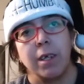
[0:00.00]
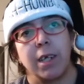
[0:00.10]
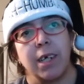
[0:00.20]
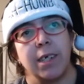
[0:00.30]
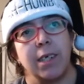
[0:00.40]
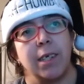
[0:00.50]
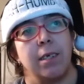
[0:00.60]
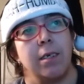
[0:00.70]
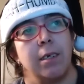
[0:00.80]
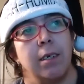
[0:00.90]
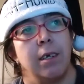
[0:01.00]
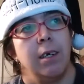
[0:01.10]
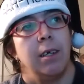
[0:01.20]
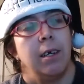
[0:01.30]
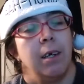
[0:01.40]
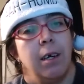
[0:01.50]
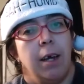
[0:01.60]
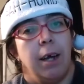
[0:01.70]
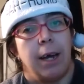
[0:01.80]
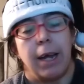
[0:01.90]
because
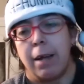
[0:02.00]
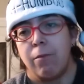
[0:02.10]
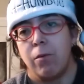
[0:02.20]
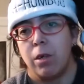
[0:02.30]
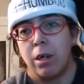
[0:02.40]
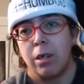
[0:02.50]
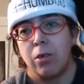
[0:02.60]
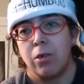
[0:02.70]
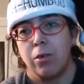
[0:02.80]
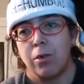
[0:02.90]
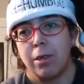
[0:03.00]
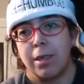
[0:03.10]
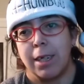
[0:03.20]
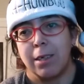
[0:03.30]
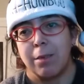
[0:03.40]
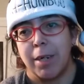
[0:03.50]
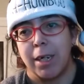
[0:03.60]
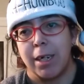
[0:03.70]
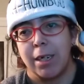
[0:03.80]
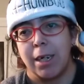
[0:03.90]
I have not heard good things about it,